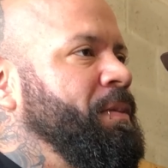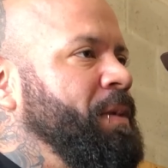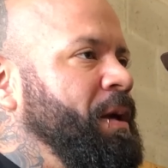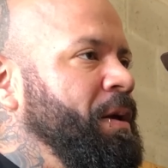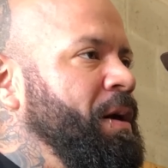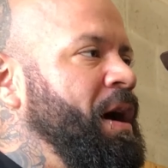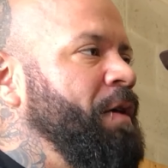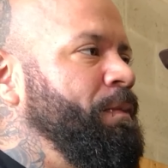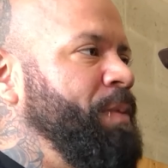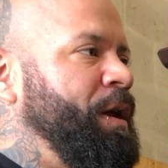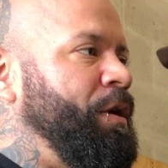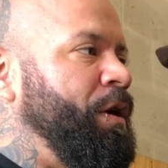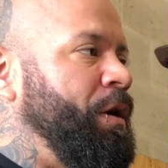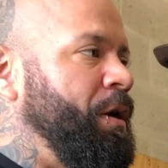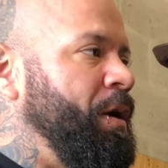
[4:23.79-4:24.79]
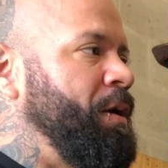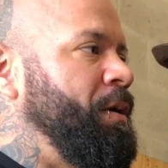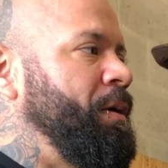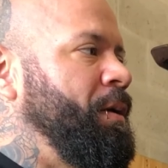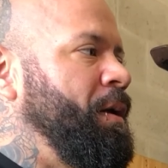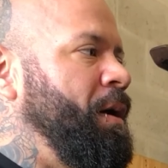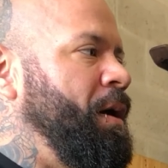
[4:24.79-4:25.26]
You know, I've been hurt
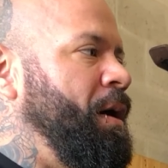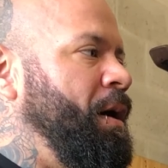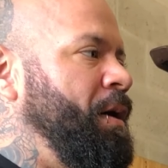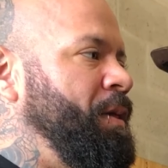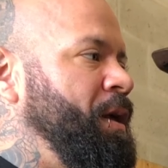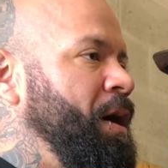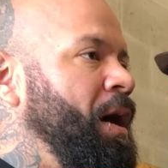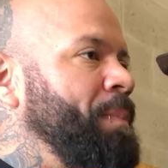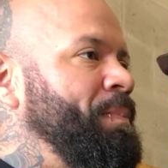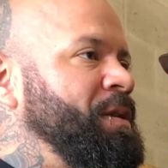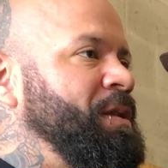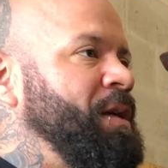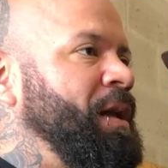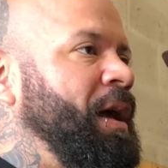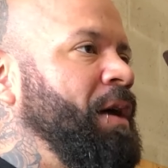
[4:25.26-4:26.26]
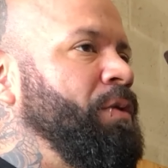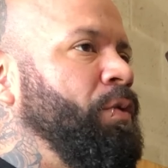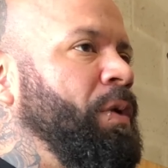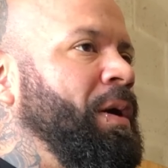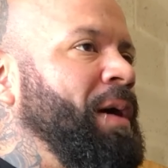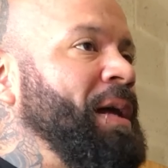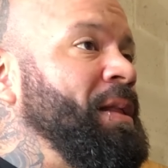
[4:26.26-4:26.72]
on the opposite end
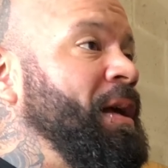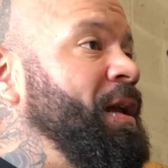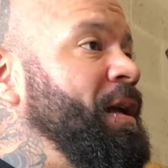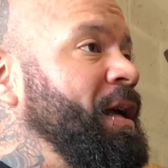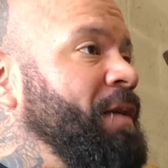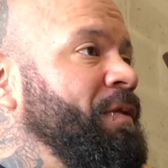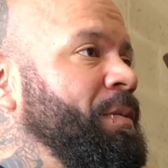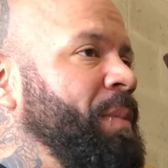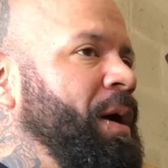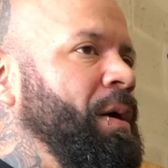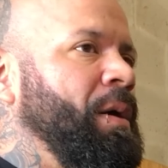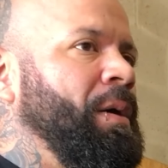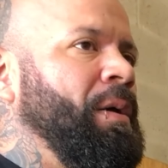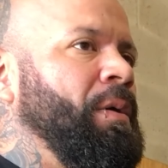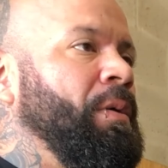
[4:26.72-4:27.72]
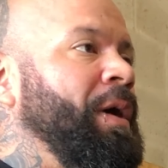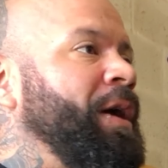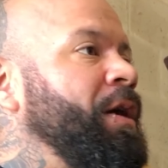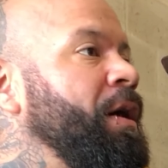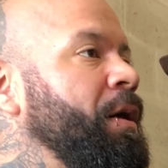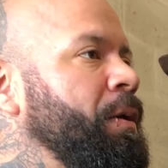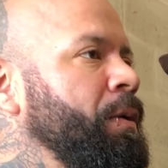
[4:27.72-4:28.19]
where I didn't give it my all, or I
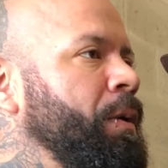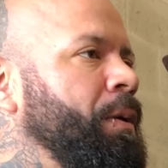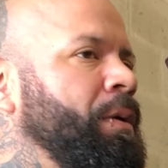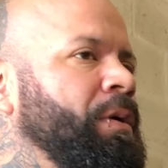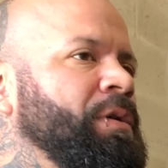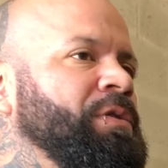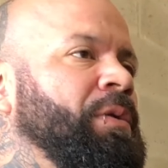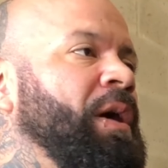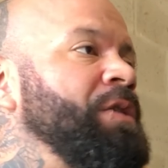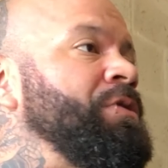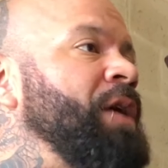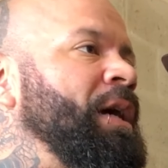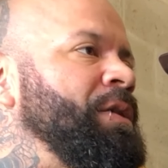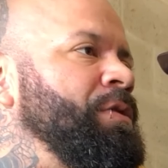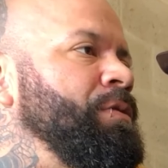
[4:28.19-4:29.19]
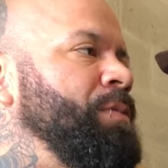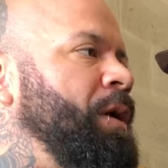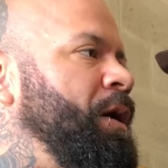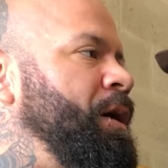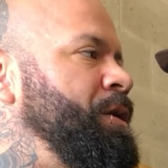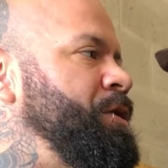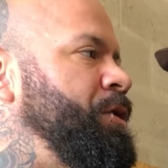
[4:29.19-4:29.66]
cut corners, or I drank too
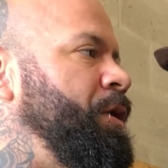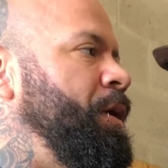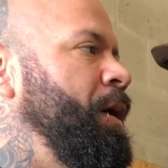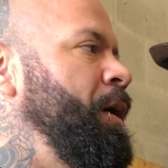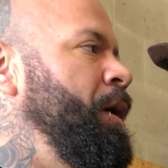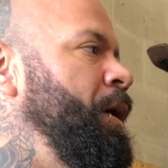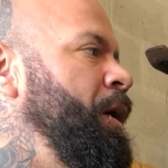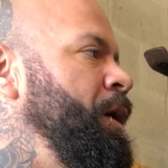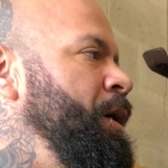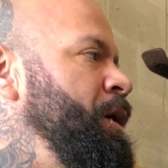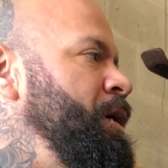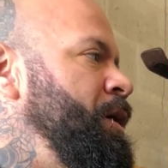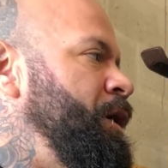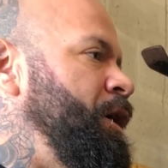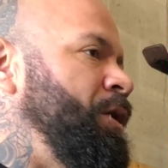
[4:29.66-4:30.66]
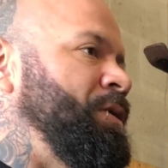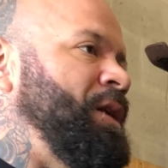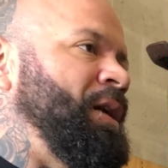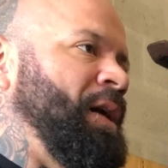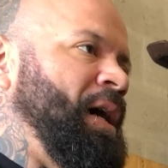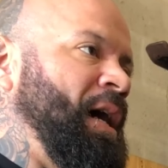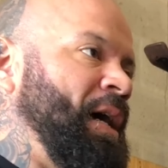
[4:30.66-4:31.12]
much, or you know,
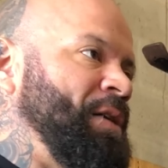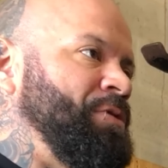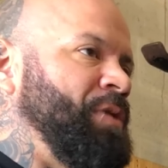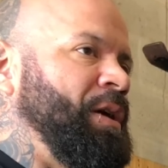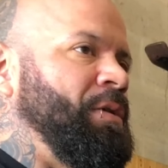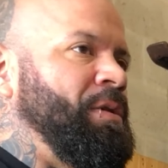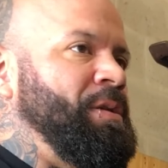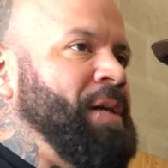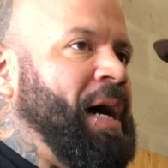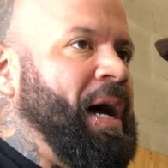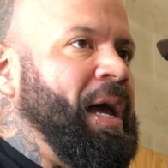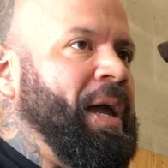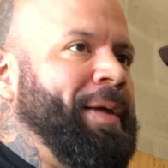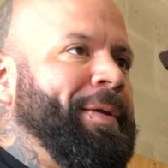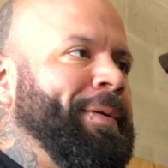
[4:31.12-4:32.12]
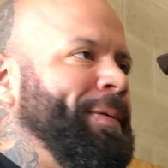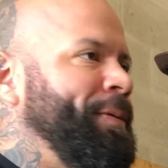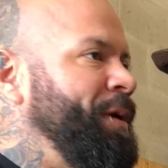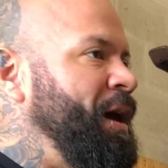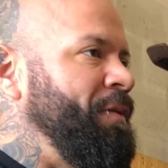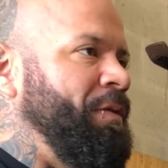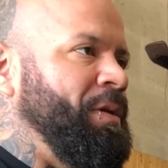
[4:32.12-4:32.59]
didn't hydrate or diet or
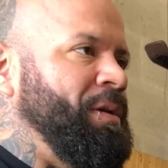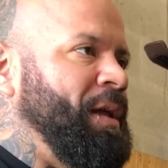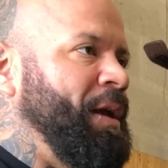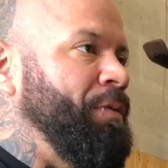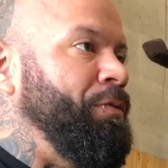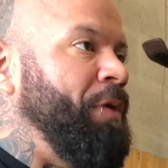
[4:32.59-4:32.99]
whatever, and didn't